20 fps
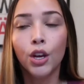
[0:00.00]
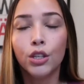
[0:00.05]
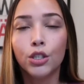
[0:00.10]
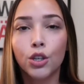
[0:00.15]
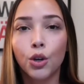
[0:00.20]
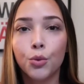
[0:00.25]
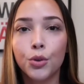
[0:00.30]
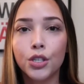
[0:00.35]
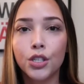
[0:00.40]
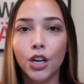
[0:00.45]

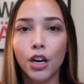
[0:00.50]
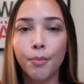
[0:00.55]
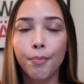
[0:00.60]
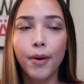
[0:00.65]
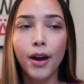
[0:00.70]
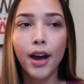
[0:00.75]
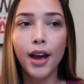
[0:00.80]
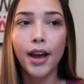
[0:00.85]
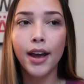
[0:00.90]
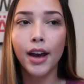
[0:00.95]
So we'll start
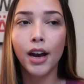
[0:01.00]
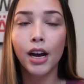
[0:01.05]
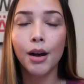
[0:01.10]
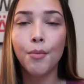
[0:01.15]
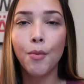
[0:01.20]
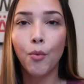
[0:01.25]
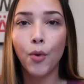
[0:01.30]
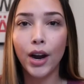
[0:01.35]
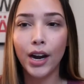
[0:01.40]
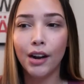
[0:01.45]
by
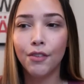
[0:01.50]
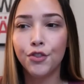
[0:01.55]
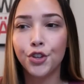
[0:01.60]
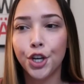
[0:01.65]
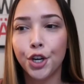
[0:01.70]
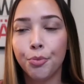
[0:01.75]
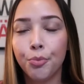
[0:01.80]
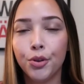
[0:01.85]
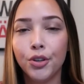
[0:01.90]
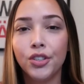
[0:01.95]
right after
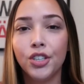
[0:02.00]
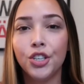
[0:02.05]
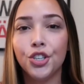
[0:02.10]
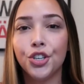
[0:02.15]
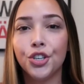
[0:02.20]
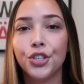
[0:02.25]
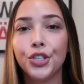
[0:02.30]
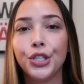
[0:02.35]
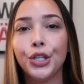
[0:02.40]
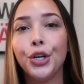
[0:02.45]
your
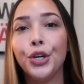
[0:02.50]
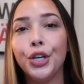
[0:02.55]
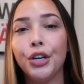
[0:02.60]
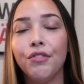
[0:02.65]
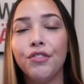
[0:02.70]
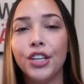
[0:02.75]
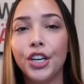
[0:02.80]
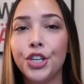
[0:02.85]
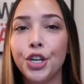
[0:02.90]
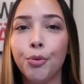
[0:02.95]
procedure. So
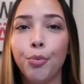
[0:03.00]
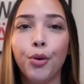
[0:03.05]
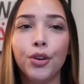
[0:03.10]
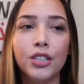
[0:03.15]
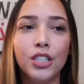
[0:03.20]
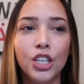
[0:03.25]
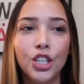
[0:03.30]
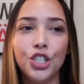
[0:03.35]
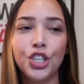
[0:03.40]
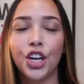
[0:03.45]
you've done your
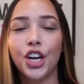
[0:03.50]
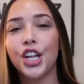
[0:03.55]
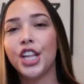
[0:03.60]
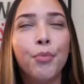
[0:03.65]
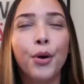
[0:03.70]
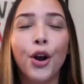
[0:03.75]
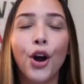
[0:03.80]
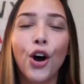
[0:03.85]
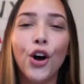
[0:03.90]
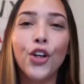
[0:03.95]
procedure,
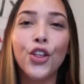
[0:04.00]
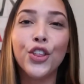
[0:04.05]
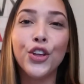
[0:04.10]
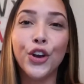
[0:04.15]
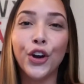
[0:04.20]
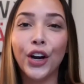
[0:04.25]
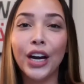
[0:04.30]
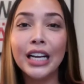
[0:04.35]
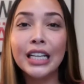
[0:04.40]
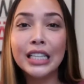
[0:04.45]
put all of
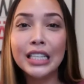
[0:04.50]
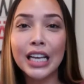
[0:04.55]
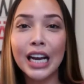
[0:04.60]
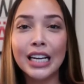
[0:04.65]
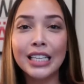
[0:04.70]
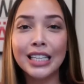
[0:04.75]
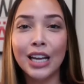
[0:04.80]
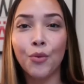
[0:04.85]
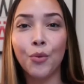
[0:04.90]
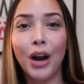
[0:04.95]
your
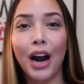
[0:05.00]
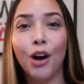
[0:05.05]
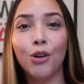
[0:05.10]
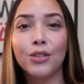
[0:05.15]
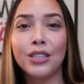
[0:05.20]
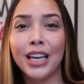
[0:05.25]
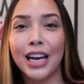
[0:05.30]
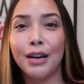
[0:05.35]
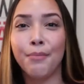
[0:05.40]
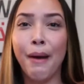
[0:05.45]
insides that were
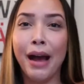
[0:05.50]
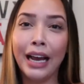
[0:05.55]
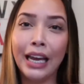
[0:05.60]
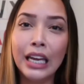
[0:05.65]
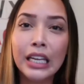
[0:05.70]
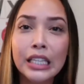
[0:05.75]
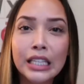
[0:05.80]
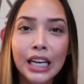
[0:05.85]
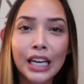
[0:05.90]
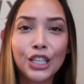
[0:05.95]
outside
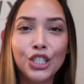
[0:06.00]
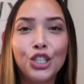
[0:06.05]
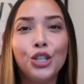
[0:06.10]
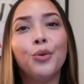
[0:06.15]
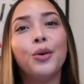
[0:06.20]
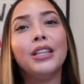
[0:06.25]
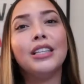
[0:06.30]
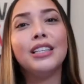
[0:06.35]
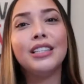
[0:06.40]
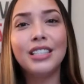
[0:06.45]
back inside
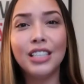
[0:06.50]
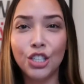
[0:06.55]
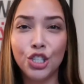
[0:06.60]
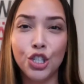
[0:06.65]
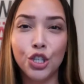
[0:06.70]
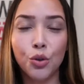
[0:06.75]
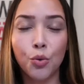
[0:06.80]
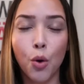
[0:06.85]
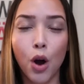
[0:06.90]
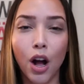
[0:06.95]
you and
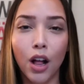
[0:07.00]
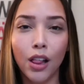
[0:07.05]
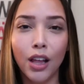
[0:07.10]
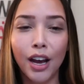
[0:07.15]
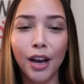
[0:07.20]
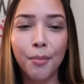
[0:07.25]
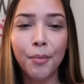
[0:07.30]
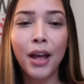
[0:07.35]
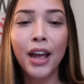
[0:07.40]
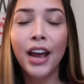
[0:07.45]
stitched you all
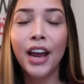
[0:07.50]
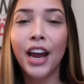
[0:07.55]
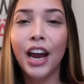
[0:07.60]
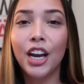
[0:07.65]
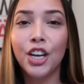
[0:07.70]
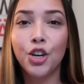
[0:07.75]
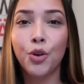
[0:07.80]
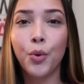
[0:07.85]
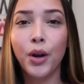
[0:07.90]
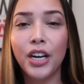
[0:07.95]
up,
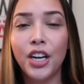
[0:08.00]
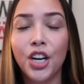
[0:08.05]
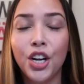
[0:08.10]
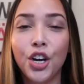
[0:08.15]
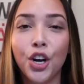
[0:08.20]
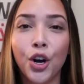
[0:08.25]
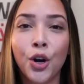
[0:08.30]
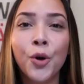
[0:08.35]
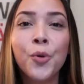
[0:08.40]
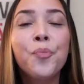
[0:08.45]
and you're ready to
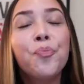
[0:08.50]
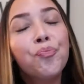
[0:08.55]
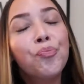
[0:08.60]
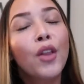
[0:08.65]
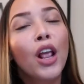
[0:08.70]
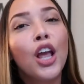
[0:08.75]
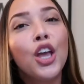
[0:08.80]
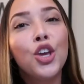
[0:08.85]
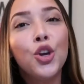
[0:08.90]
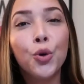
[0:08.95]
go.
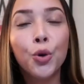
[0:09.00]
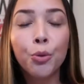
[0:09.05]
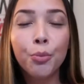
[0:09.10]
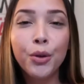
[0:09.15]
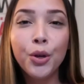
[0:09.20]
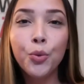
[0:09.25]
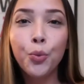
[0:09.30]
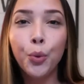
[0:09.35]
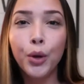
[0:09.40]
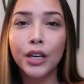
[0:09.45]
You will
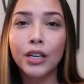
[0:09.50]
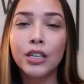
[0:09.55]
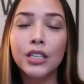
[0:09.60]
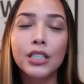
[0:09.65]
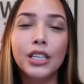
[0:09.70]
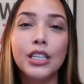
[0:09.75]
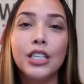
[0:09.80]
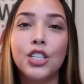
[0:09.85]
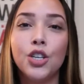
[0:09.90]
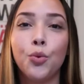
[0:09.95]
be
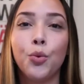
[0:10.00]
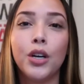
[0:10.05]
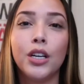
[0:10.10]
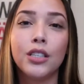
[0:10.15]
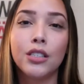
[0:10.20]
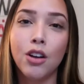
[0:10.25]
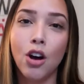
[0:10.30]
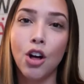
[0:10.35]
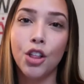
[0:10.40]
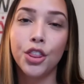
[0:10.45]
wheeled into what
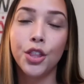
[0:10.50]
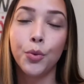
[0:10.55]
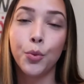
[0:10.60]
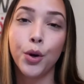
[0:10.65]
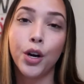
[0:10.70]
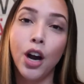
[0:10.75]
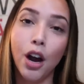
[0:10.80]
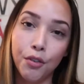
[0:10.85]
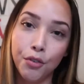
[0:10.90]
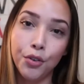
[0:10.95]
is called the
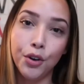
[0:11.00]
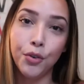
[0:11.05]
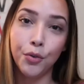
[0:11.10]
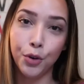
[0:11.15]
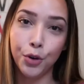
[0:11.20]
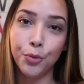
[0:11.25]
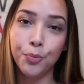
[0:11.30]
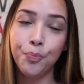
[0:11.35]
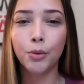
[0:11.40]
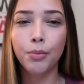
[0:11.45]
recovery
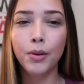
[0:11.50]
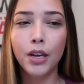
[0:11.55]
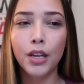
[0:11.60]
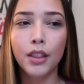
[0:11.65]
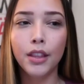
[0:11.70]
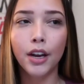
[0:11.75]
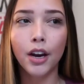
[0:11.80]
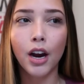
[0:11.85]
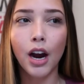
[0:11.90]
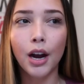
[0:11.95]
room. You'll be
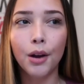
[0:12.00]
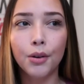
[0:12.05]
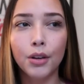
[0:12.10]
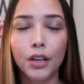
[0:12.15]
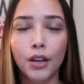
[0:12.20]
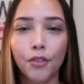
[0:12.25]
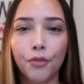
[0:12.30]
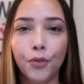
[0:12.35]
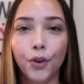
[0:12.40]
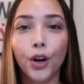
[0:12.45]
in there
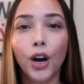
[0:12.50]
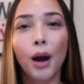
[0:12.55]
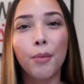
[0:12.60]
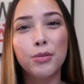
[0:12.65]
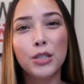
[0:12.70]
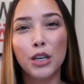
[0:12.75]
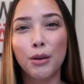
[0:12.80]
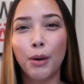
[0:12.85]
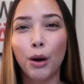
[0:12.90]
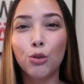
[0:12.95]
for
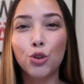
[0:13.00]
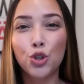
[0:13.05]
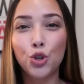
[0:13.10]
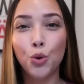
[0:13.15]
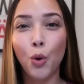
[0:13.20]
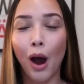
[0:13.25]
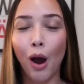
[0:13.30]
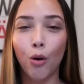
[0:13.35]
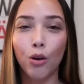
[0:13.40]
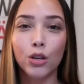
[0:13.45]
up to about
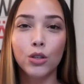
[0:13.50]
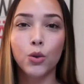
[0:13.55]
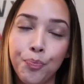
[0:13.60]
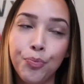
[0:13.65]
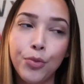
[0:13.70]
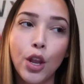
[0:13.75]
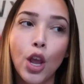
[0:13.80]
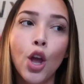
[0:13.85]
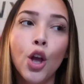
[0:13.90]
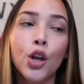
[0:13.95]
2 hours.
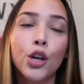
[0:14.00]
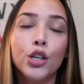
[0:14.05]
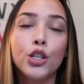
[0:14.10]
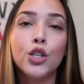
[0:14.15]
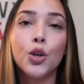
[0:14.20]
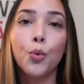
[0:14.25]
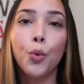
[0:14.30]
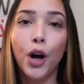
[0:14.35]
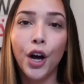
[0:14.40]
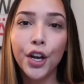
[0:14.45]

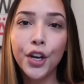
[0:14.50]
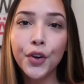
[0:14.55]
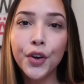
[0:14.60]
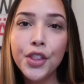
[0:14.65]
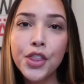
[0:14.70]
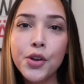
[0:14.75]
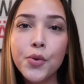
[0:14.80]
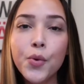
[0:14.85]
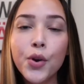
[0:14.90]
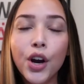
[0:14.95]
So while you're
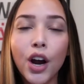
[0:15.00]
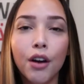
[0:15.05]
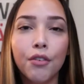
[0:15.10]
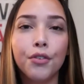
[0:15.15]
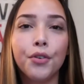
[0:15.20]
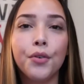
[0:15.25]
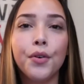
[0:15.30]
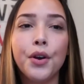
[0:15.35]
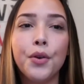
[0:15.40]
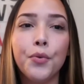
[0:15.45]
in the
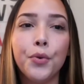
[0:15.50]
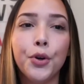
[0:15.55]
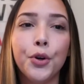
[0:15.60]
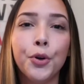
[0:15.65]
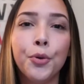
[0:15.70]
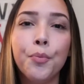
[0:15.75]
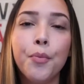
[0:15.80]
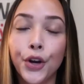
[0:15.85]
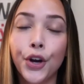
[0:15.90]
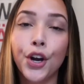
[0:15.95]
recovery
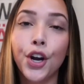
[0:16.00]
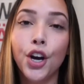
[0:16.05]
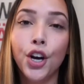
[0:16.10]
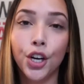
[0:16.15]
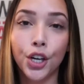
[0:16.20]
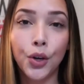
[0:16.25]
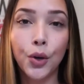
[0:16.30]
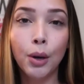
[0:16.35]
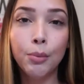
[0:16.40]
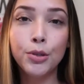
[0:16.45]
room, they're gonna
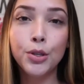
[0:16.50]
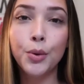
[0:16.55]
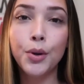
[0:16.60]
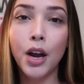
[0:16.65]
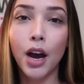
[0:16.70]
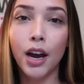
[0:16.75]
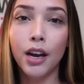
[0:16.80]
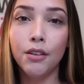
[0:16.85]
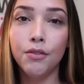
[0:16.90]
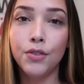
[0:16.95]
hook you up to
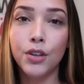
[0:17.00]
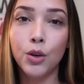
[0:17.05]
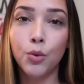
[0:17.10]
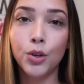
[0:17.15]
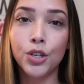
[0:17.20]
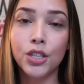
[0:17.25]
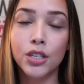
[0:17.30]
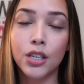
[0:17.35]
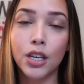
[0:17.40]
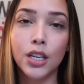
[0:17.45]
an IV,
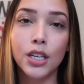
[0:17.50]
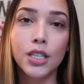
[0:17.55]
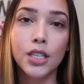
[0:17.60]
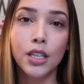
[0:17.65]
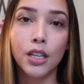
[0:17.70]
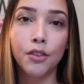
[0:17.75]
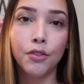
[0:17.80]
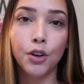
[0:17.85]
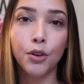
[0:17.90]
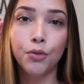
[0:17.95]
which is gonna
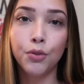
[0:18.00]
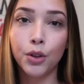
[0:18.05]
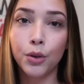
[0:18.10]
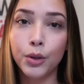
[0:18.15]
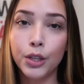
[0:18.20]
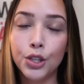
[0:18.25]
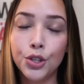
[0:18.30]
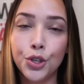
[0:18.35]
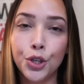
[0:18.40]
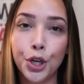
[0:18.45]
deliver
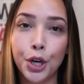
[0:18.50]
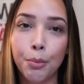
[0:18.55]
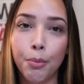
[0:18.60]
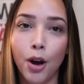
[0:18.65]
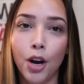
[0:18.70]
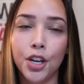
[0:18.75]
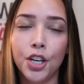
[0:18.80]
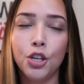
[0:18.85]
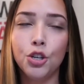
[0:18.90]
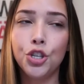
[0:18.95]
fluids to your
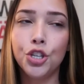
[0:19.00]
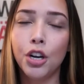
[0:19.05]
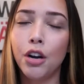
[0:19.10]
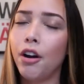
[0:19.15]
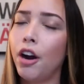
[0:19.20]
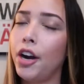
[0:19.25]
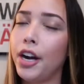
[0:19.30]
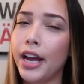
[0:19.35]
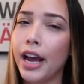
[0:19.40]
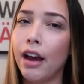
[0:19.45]
body. You should
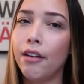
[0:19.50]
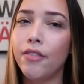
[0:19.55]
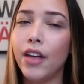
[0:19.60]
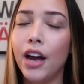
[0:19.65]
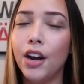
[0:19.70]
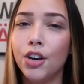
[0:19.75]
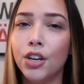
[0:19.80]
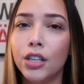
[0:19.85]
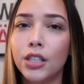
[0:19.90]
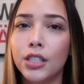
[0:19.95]
already have
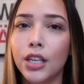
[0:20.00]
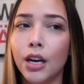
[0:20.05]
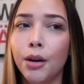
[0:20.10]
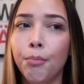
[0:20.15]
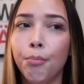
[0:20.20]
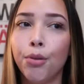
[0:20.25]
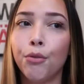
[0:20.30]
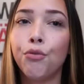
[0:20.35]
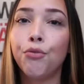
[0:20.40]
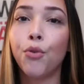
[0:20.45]
that hooked
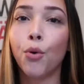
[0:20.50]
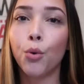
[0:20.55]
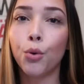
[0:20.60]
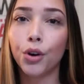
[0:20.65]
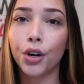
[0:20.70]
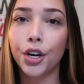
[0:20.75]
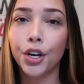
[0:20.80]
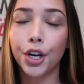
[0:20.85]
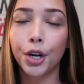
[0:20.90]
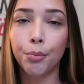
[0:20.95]
up
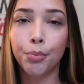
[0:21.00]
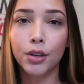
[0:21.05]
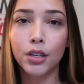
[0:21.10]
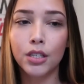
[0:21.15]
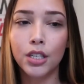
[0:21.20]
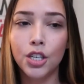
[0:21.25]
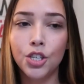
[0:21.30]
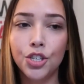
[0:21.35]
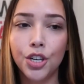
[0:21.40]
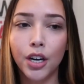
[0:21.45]
before your
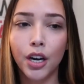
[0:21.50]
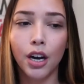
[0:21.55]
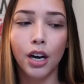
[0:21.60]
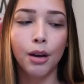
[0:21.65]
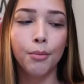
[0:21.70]
procedure.